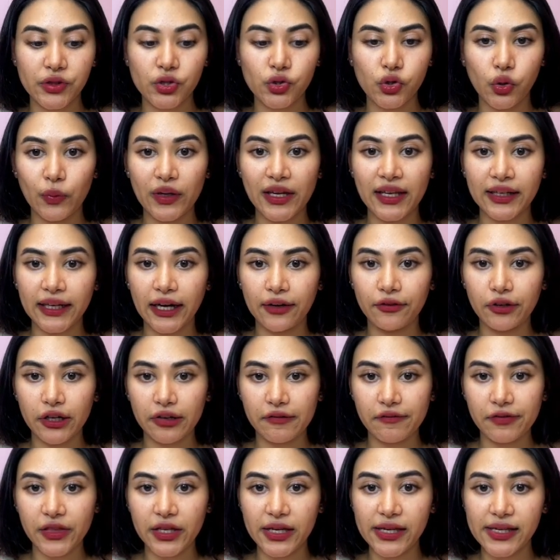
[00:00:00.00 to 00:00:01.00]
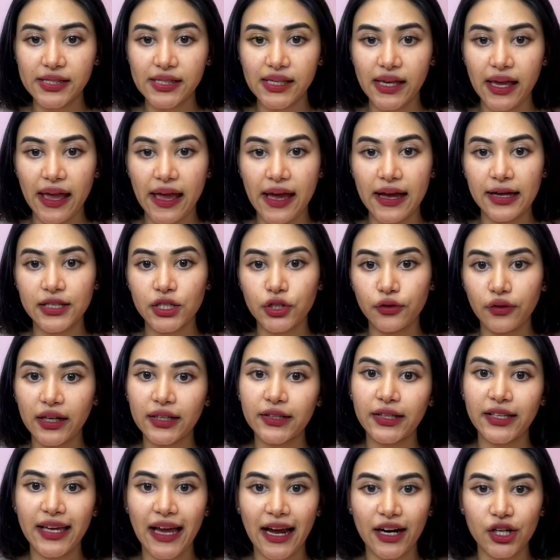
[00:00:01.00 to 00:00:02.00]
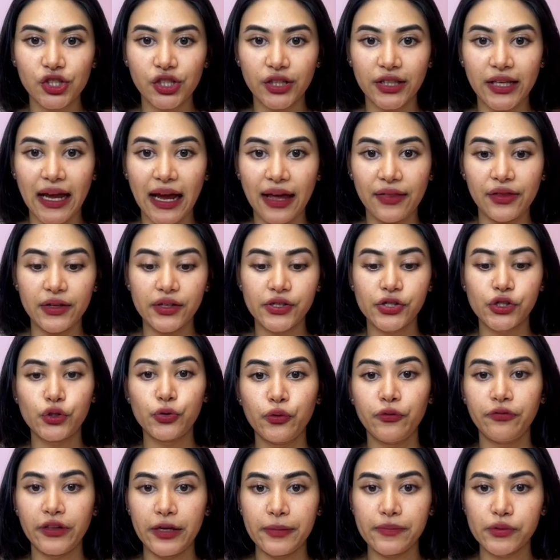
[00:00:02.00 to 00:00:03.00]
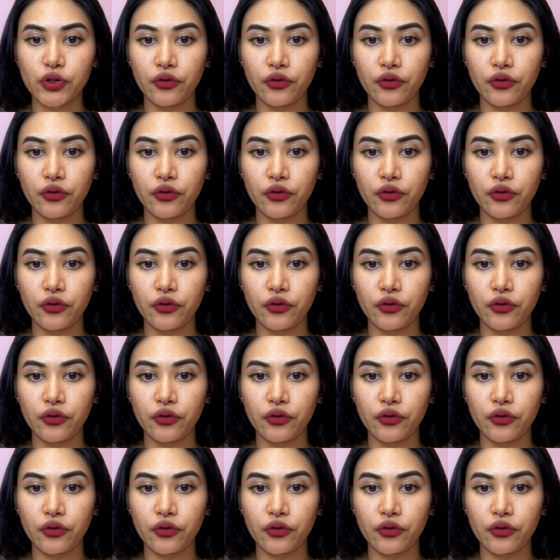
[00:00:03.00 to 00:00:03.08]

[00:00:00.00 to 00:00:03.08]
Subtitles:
So we can get rid of this and directly actually add this flips.